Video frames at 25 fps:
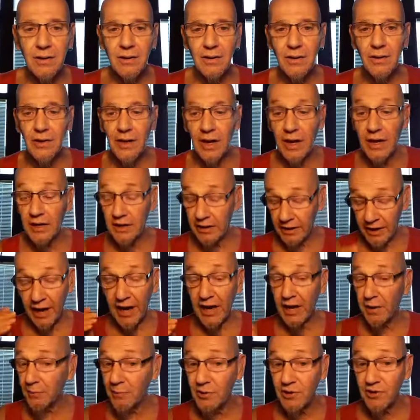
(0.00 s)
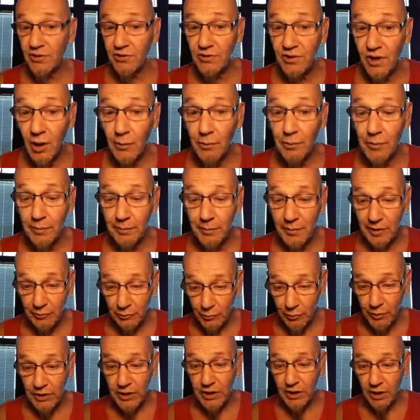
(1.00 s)
Okay, and cannabis is helping me
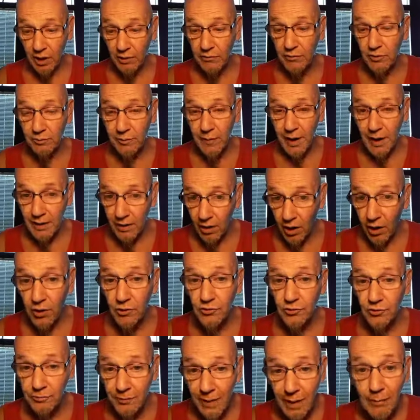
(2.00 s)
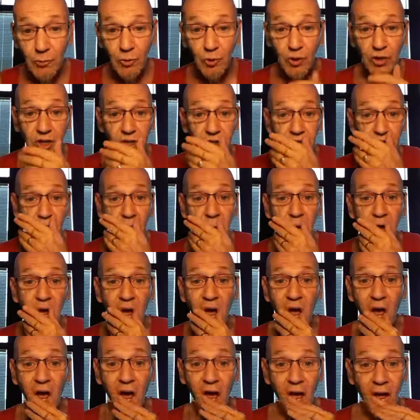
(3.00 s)
recover my lost memories,
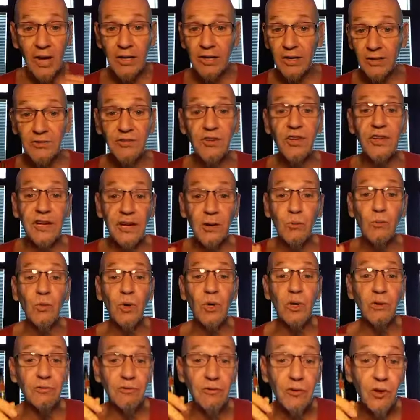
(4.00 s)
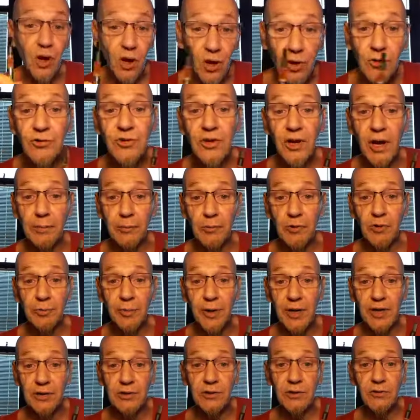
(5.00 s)
just like it will for Alzheimer's
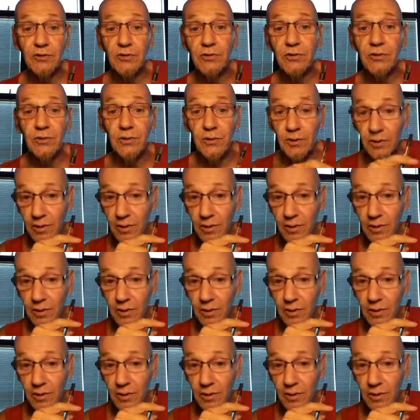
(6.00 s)
patients.